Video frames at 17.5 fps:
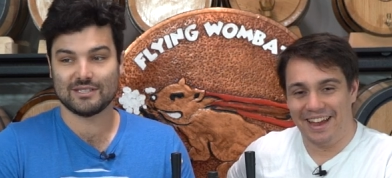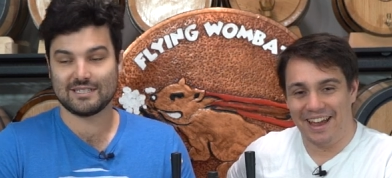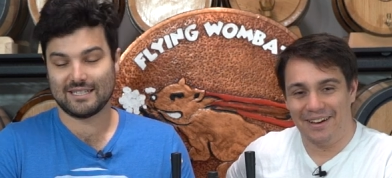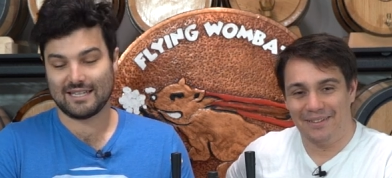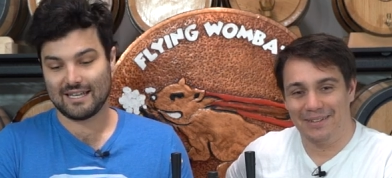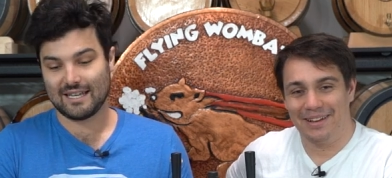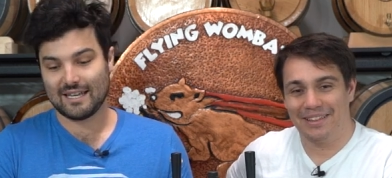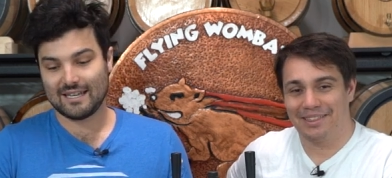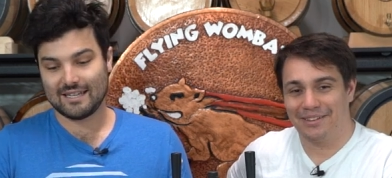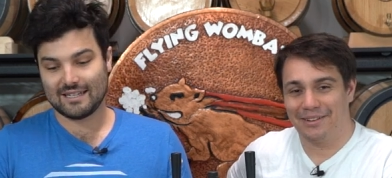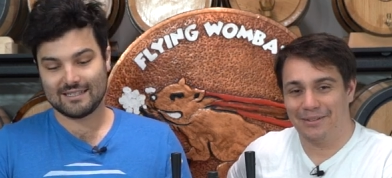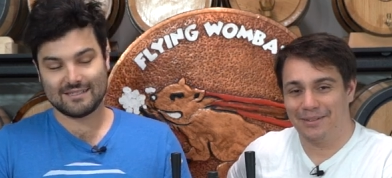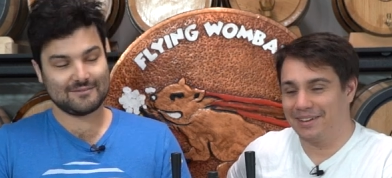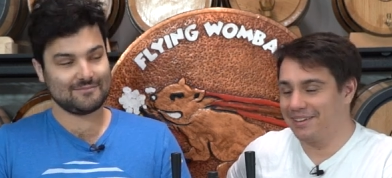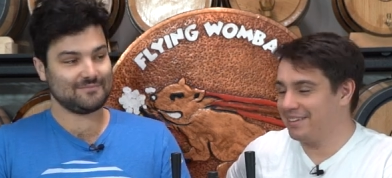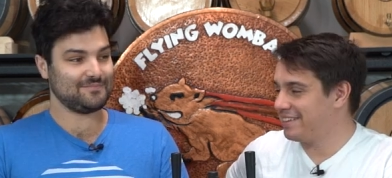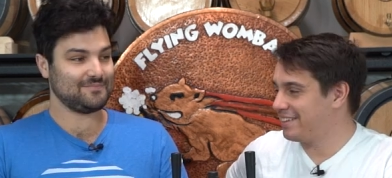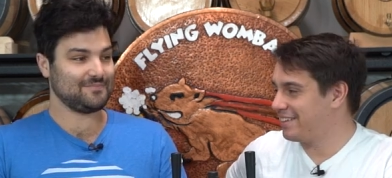Speaker 1: Yeah, we
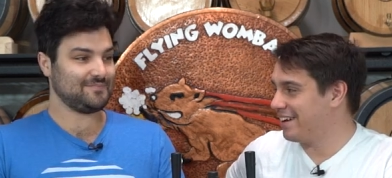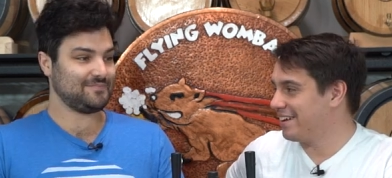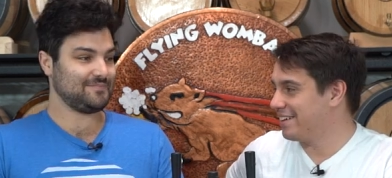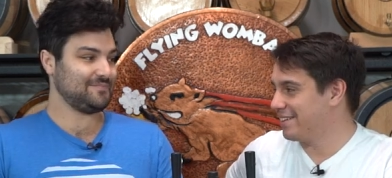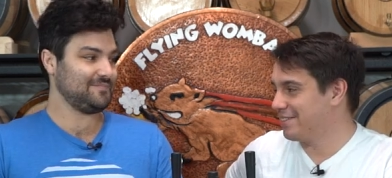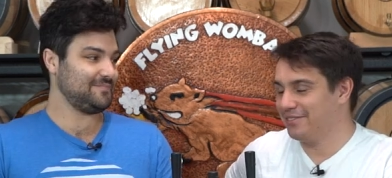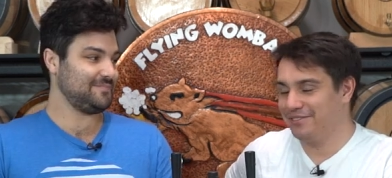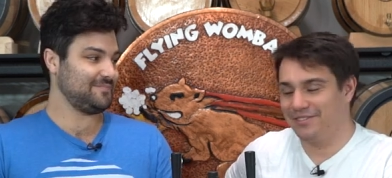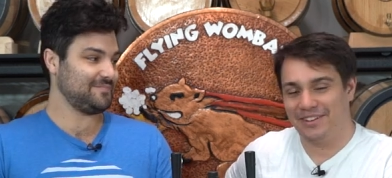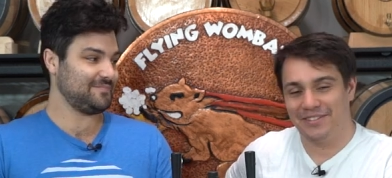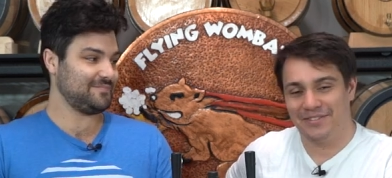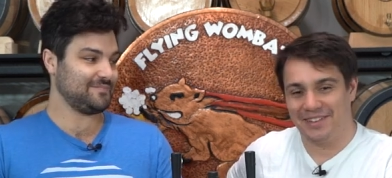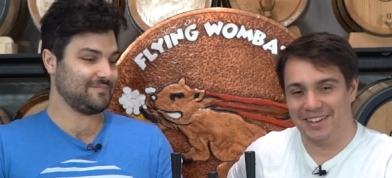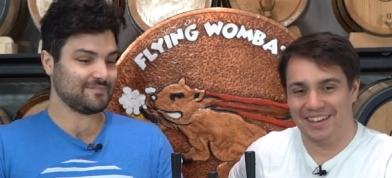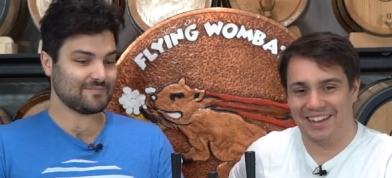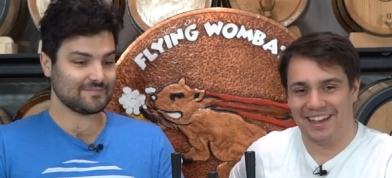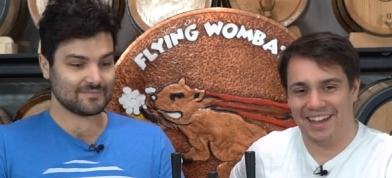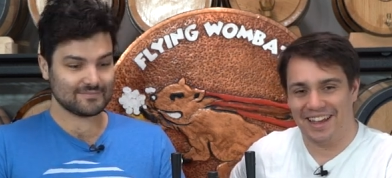thought we could start it on
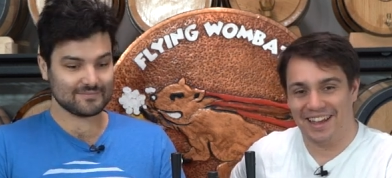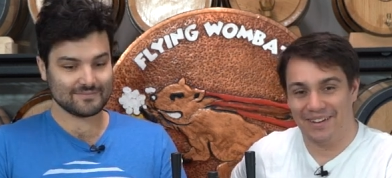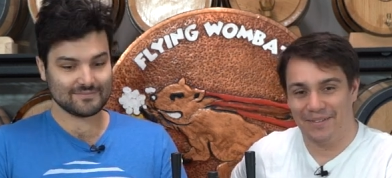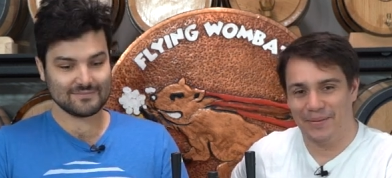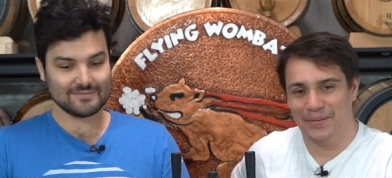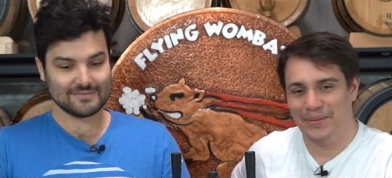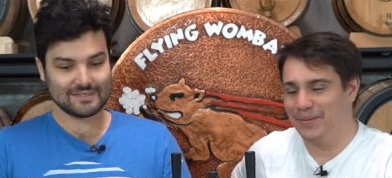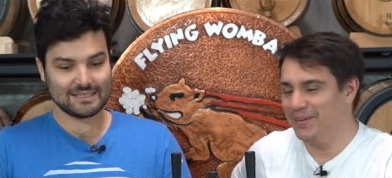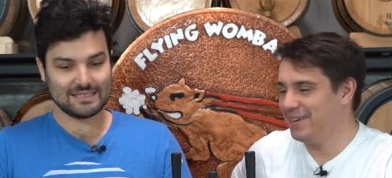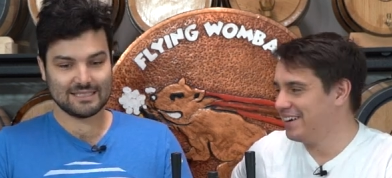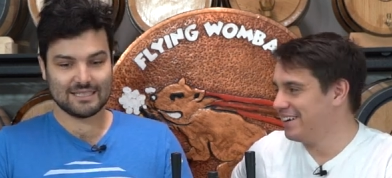fifty K. Ooh,